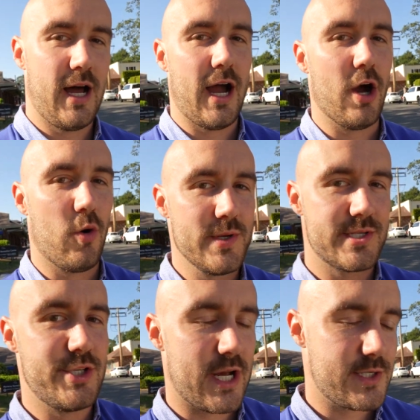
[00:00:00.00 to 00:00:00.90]
I always
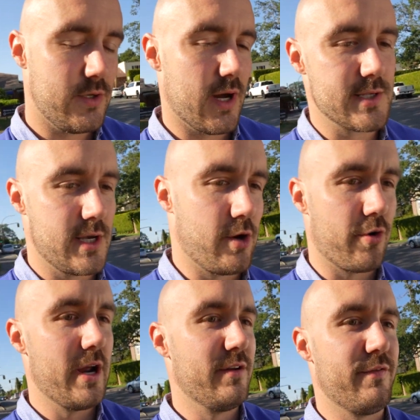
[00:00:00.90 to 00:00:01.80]
suggest you guys get
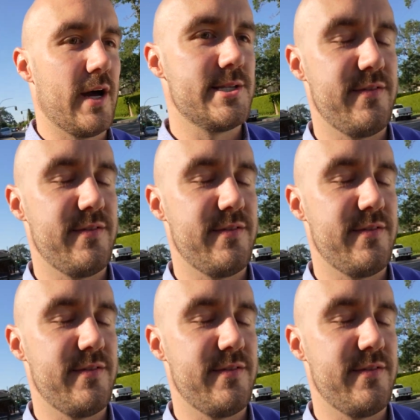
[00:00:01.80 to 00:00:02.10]
great advice.